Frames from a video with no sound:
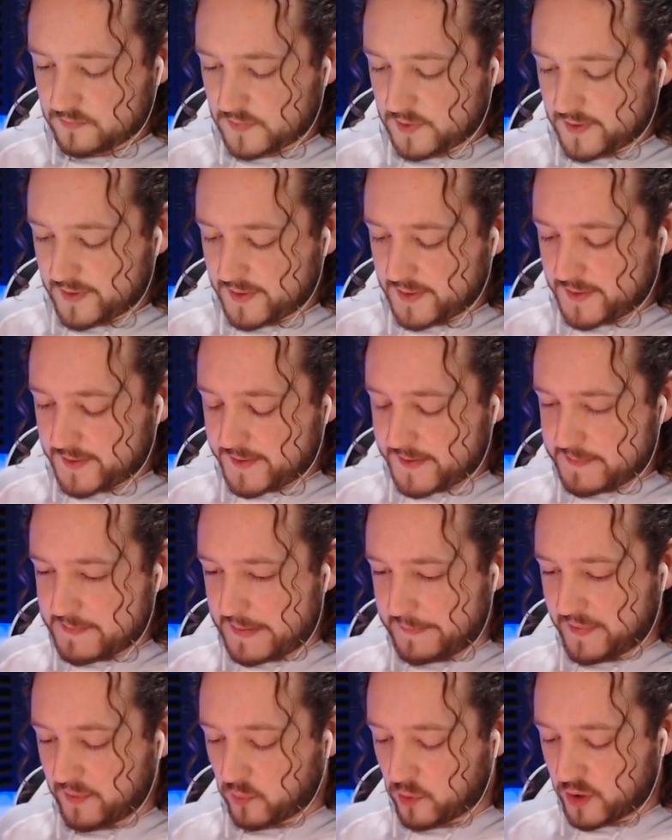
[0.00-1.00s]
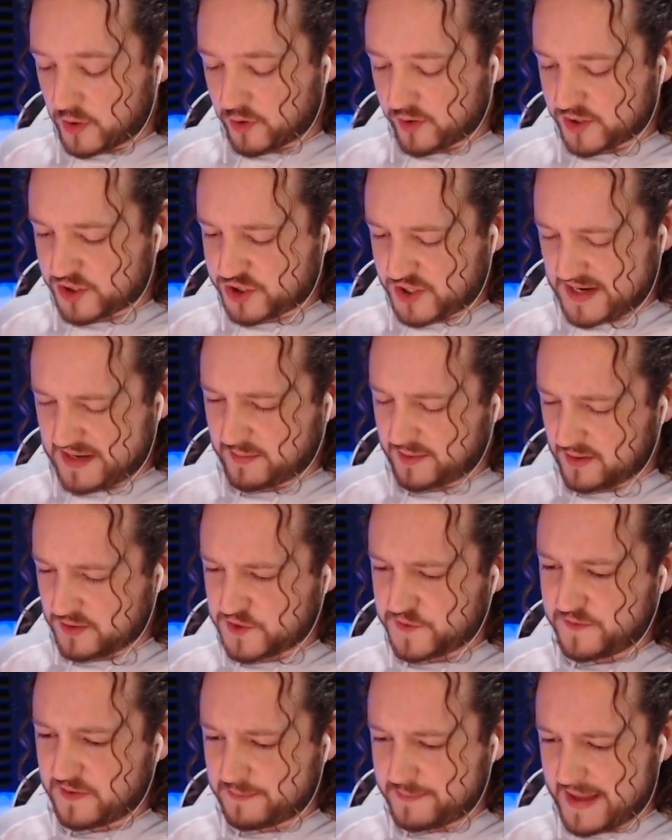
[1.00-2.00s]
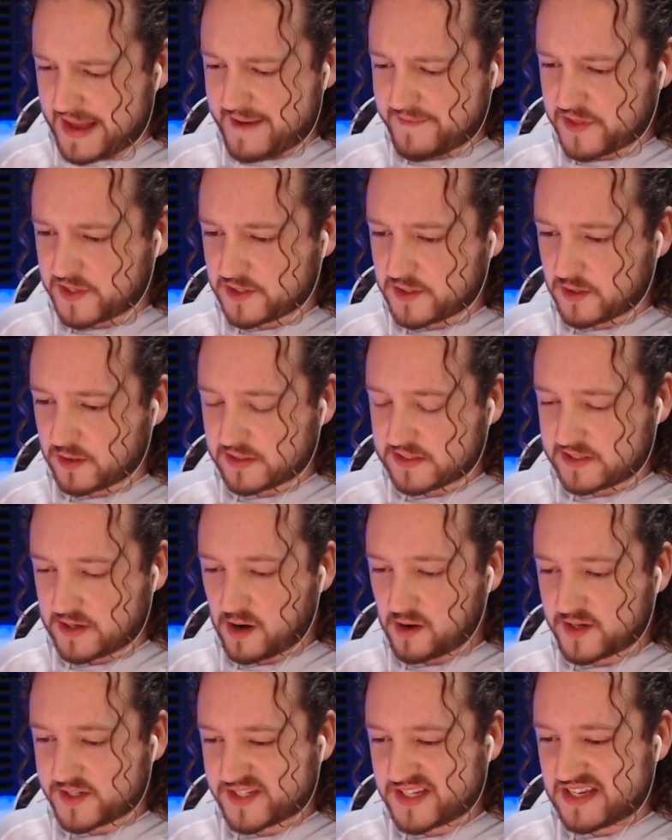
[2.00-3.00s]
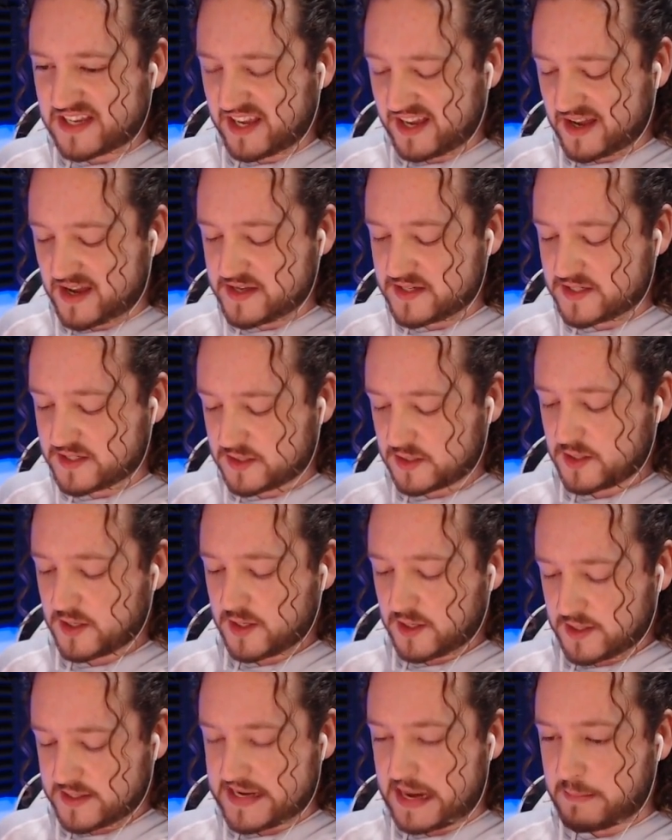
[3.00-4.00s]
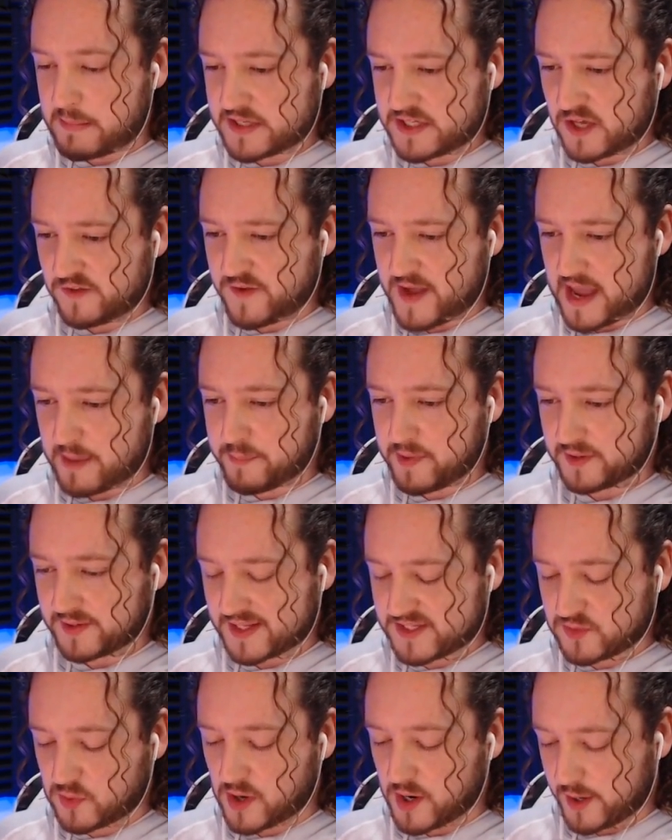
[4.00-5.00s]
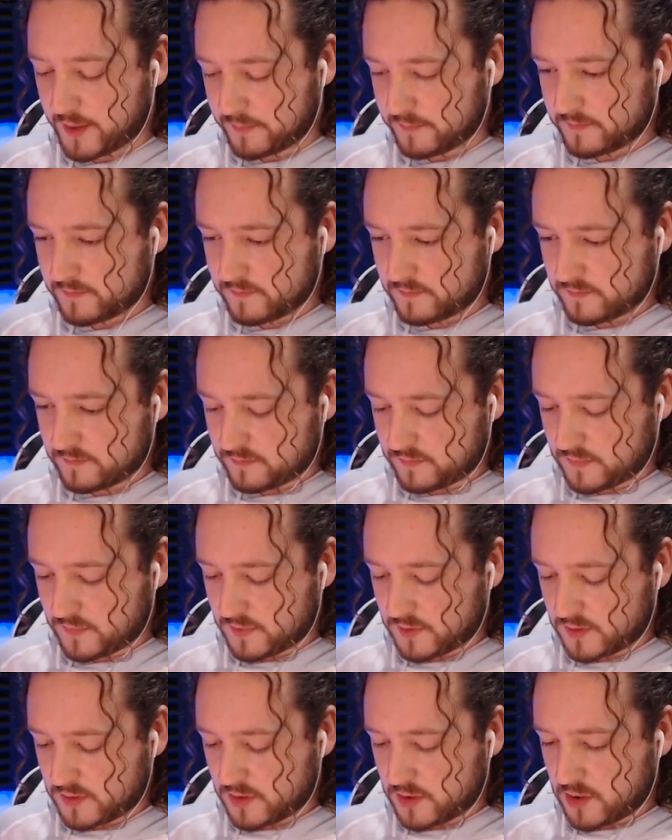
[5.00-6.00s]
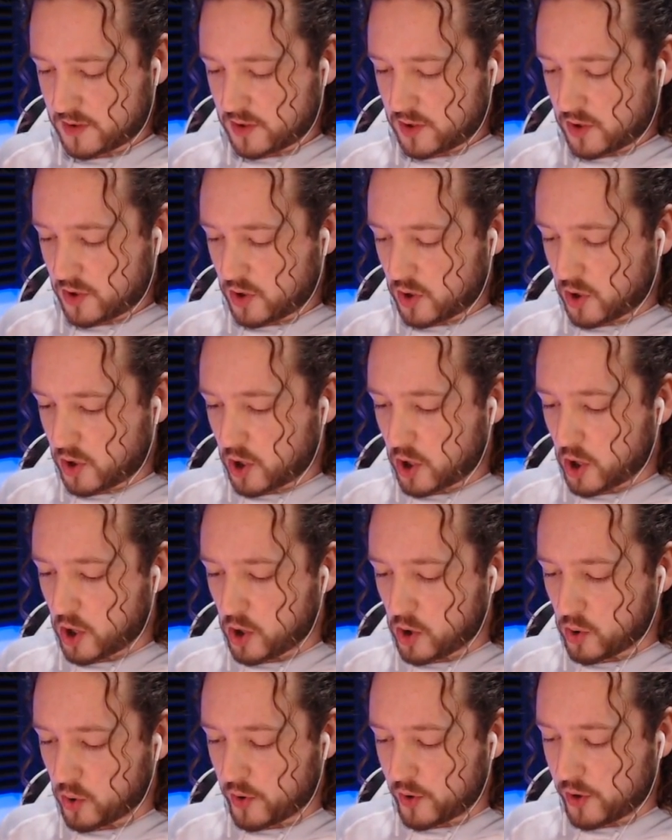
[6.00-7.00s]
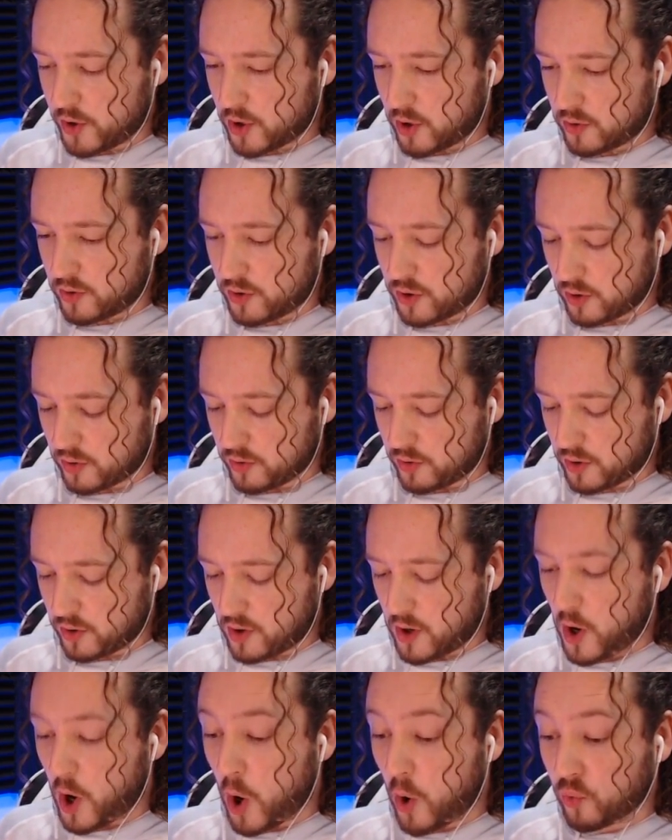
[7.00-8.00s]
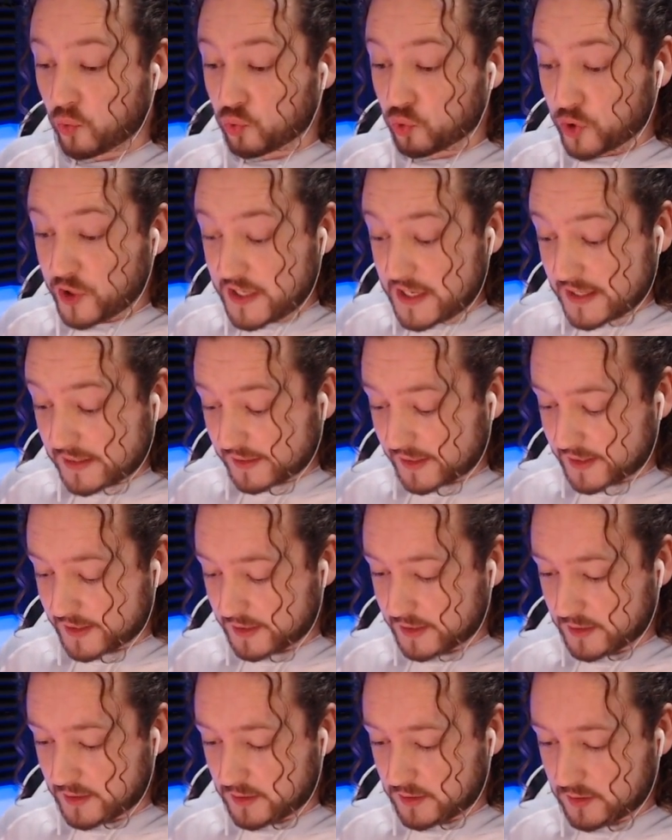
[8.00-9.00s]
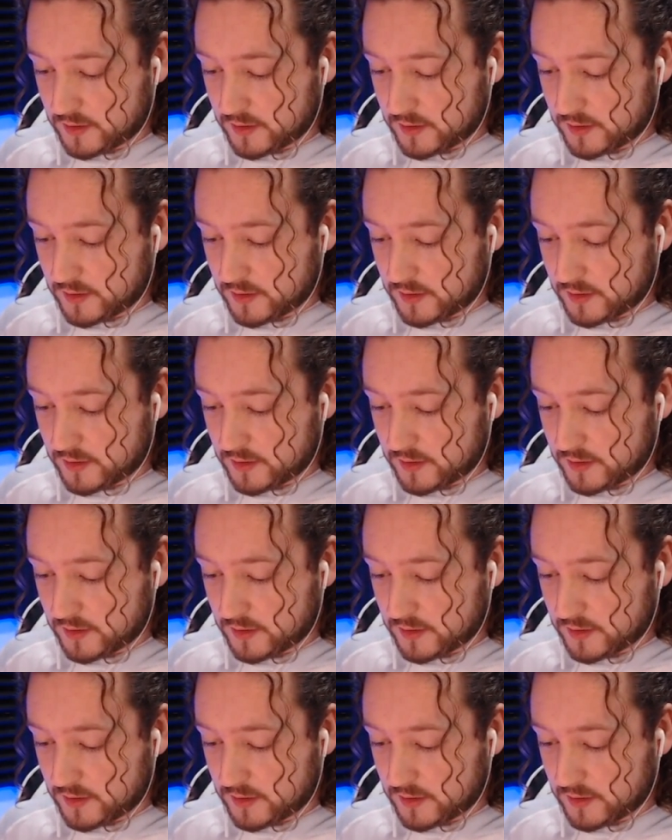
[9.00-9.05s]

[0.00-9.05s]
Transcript: You might be wondering, Shane, why don't you feel bad for the dude? It's honestly because he named himself Epic, that's why. Oh, no, no, no. Oh, really?